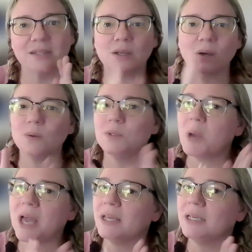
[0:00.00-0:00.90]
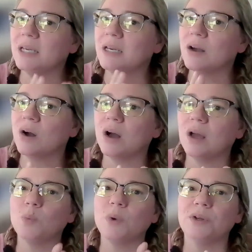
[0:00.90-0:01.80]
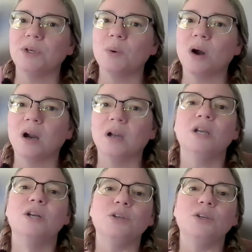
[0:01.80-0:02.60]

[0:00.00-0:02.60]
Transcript: So, depending on where you are,